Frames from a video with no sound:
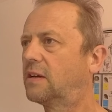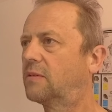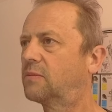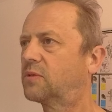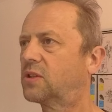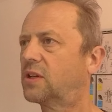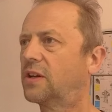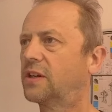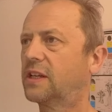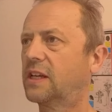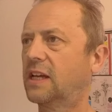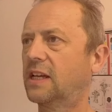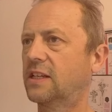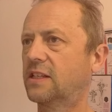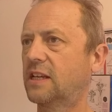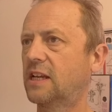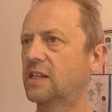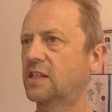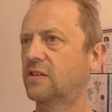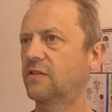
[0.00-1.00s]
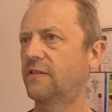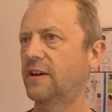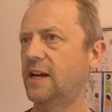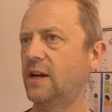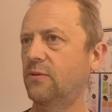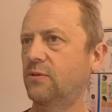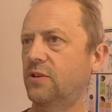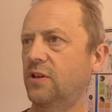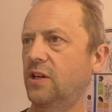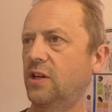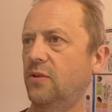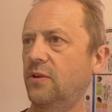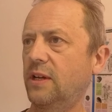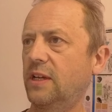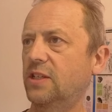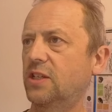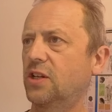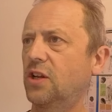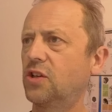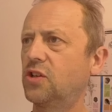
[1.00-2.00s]
I'm starting to get a sense of how to do it.
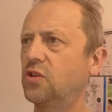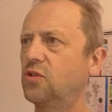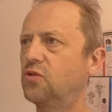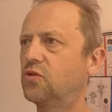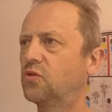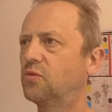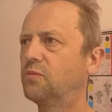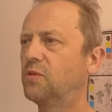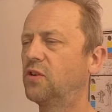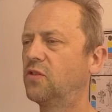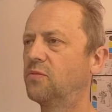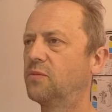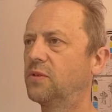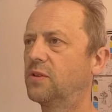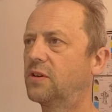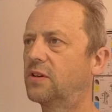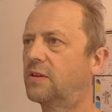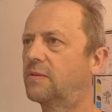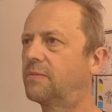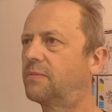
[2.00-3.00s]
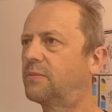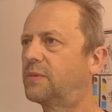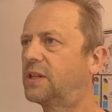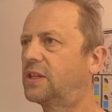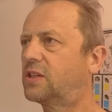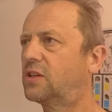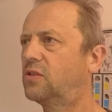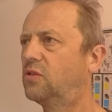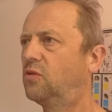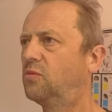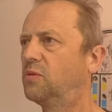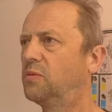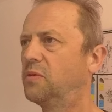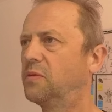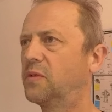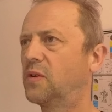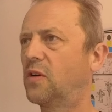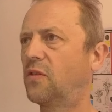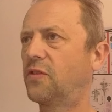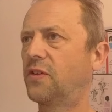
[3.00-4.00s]
It's an unusual movement, but it's a normal
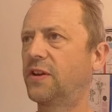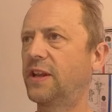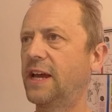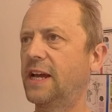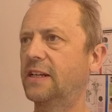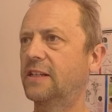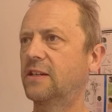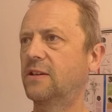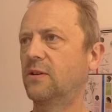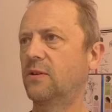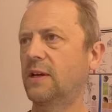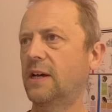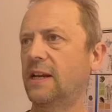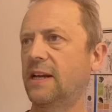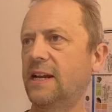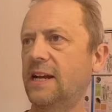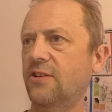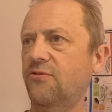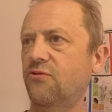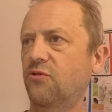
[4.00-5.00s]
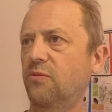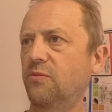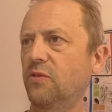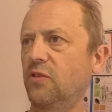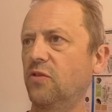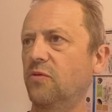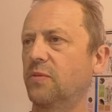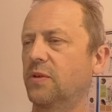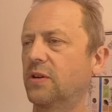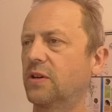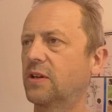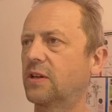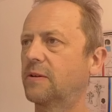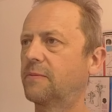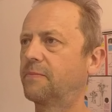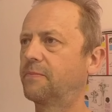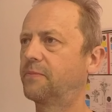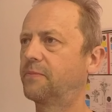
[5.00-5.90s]
movement of the neck to do that lateral movement.